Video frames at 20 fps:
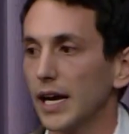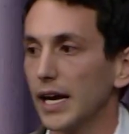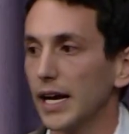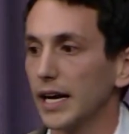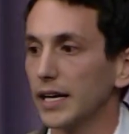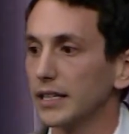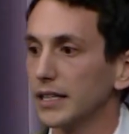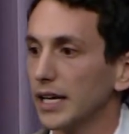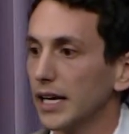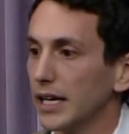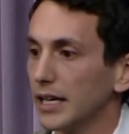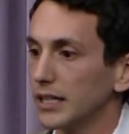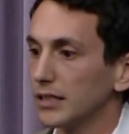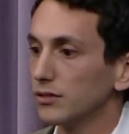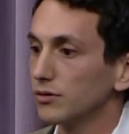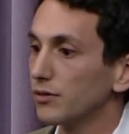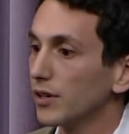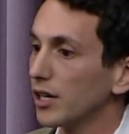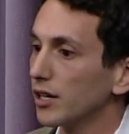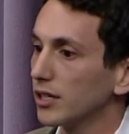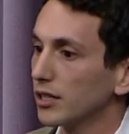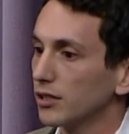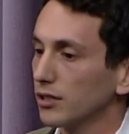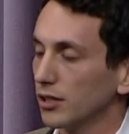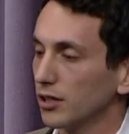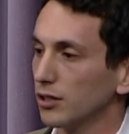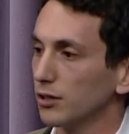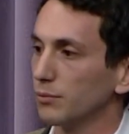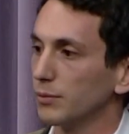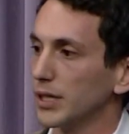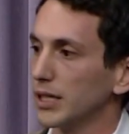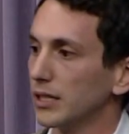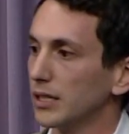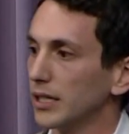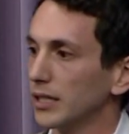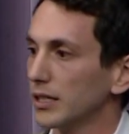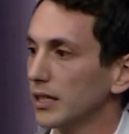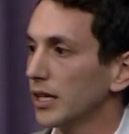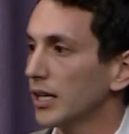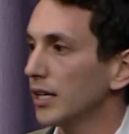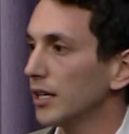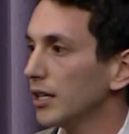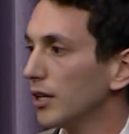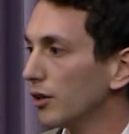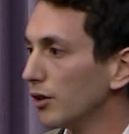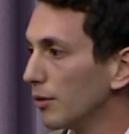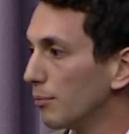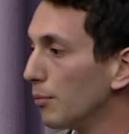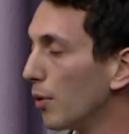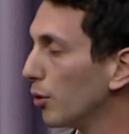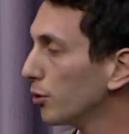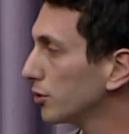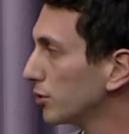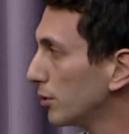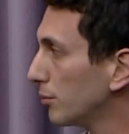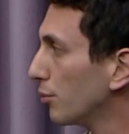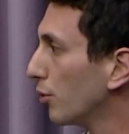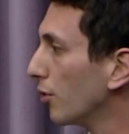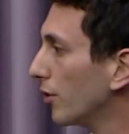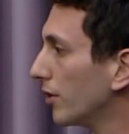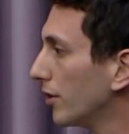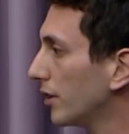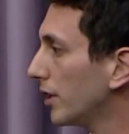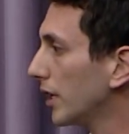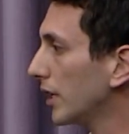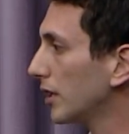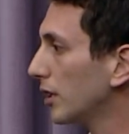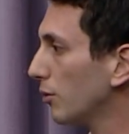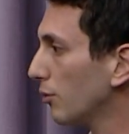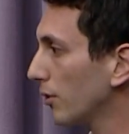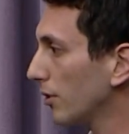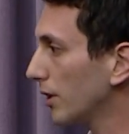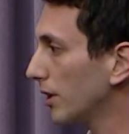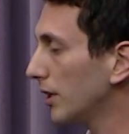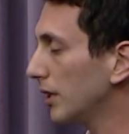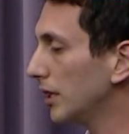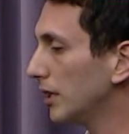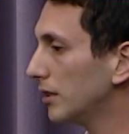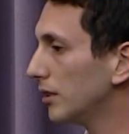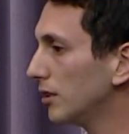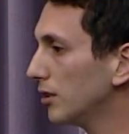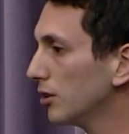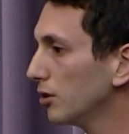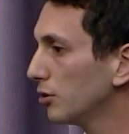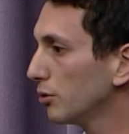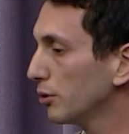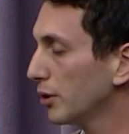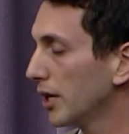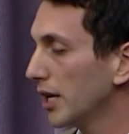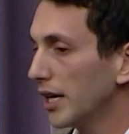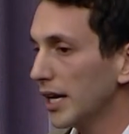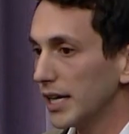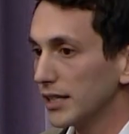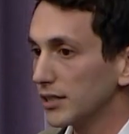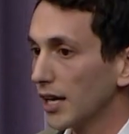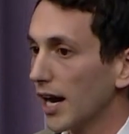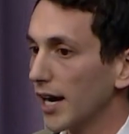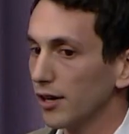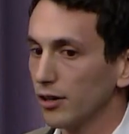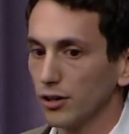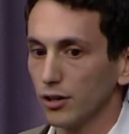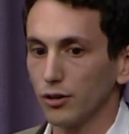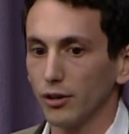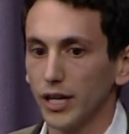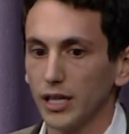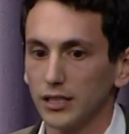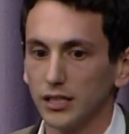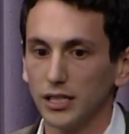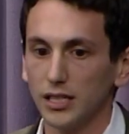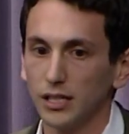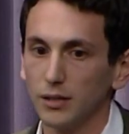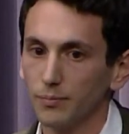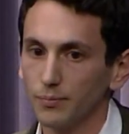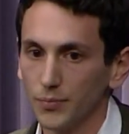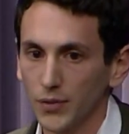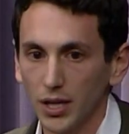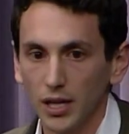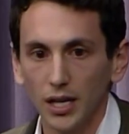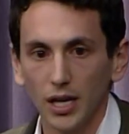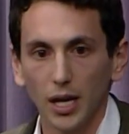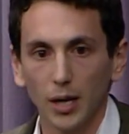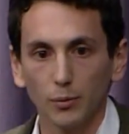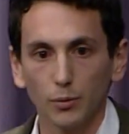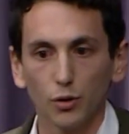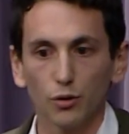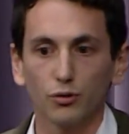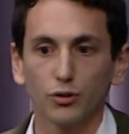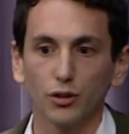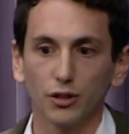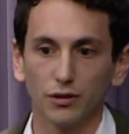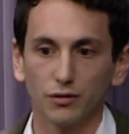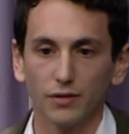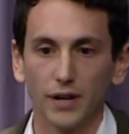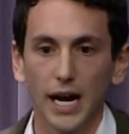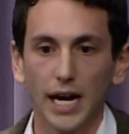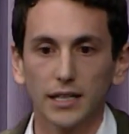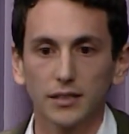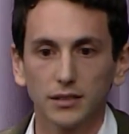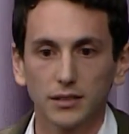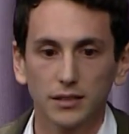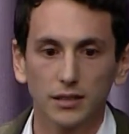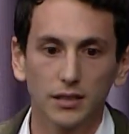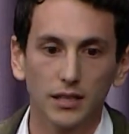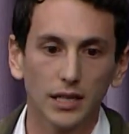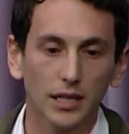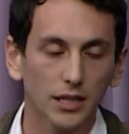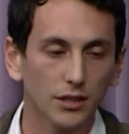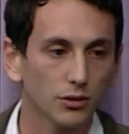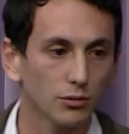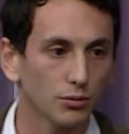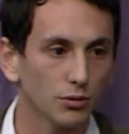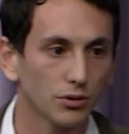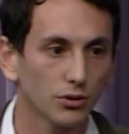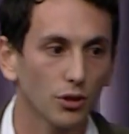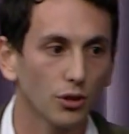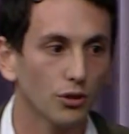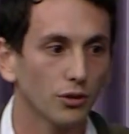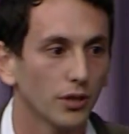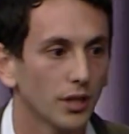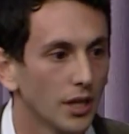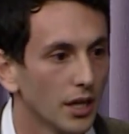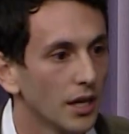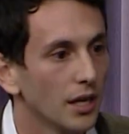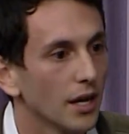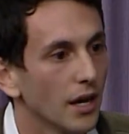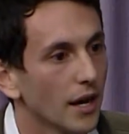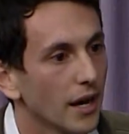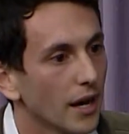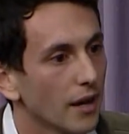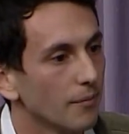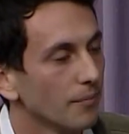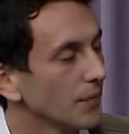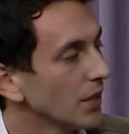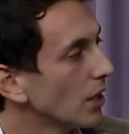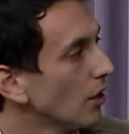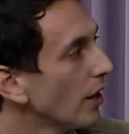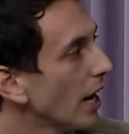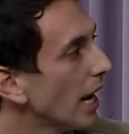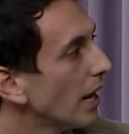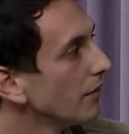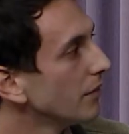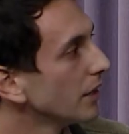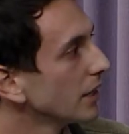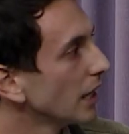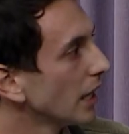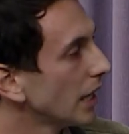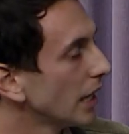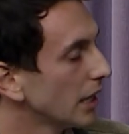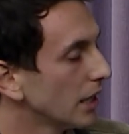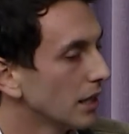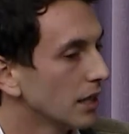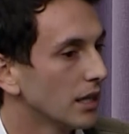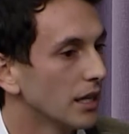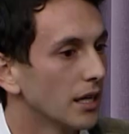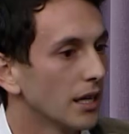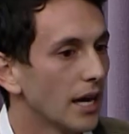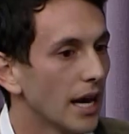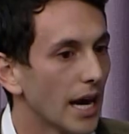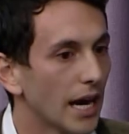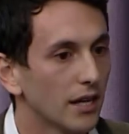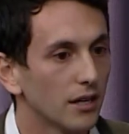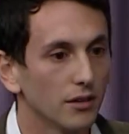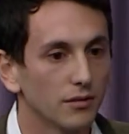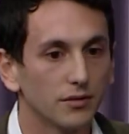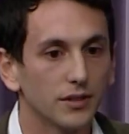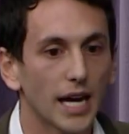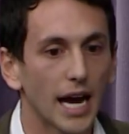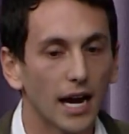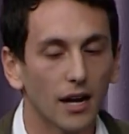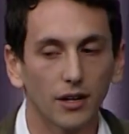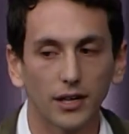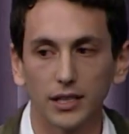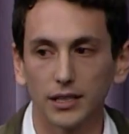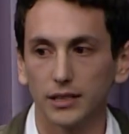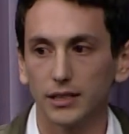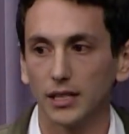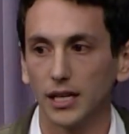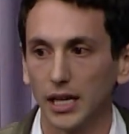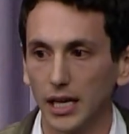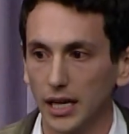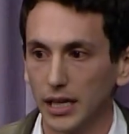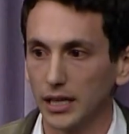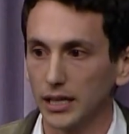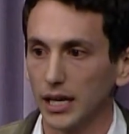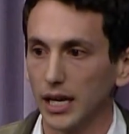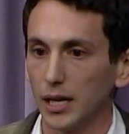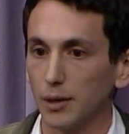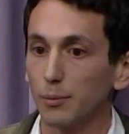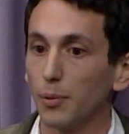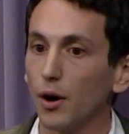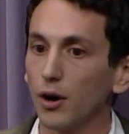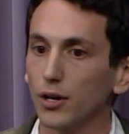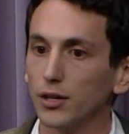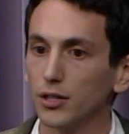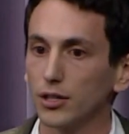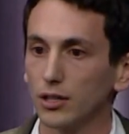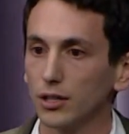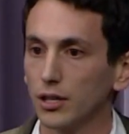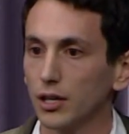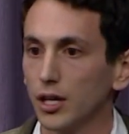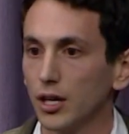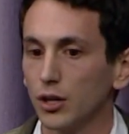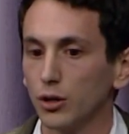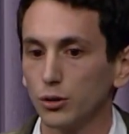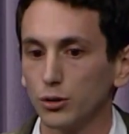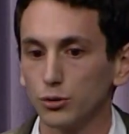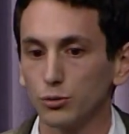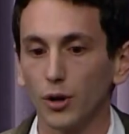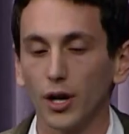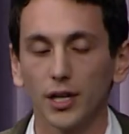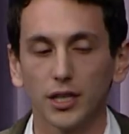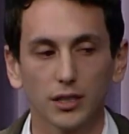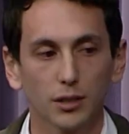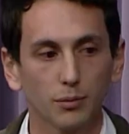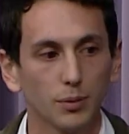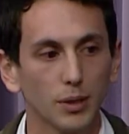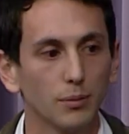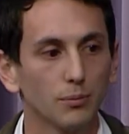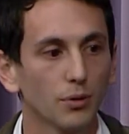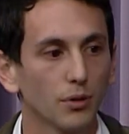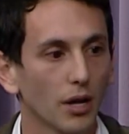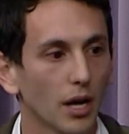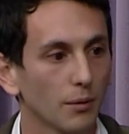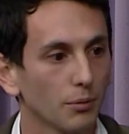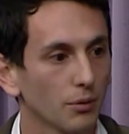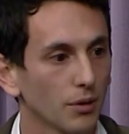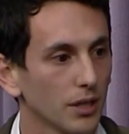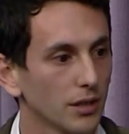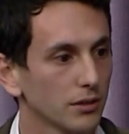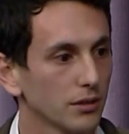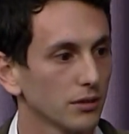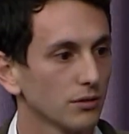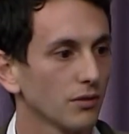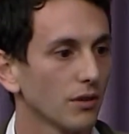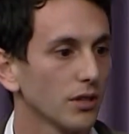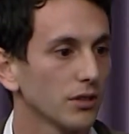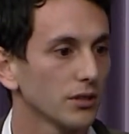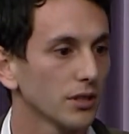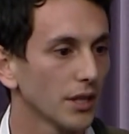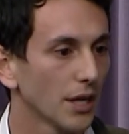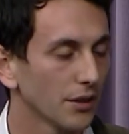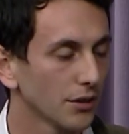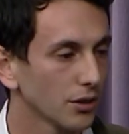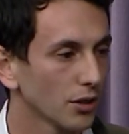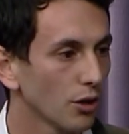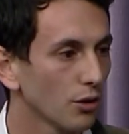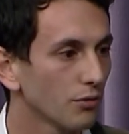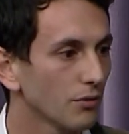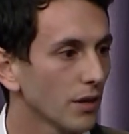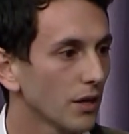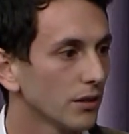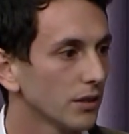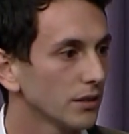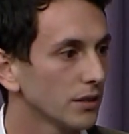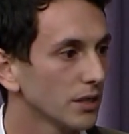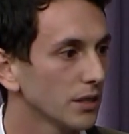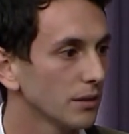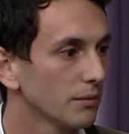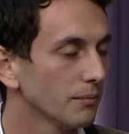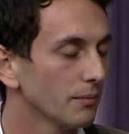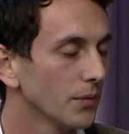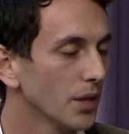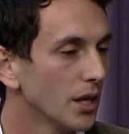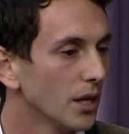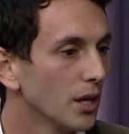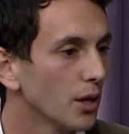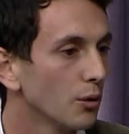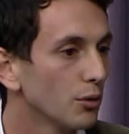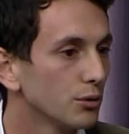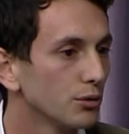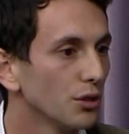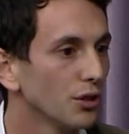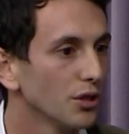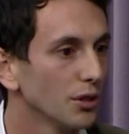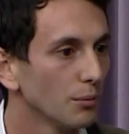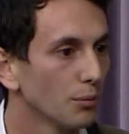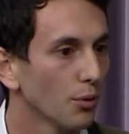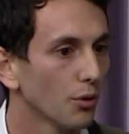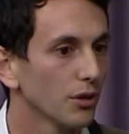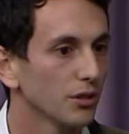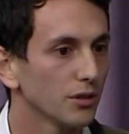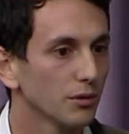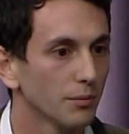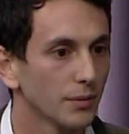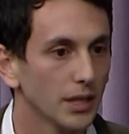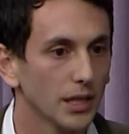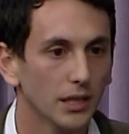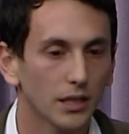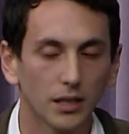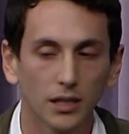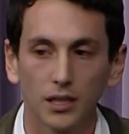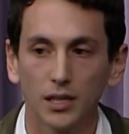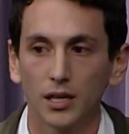And, and it's very clear to me that, you know, the most important thing that we're going to need to do is hire a great team and move really fast. And as a result, um, you know, having a head of talent, a, a partner who's running the people operations function on the co-founding team was really important to me.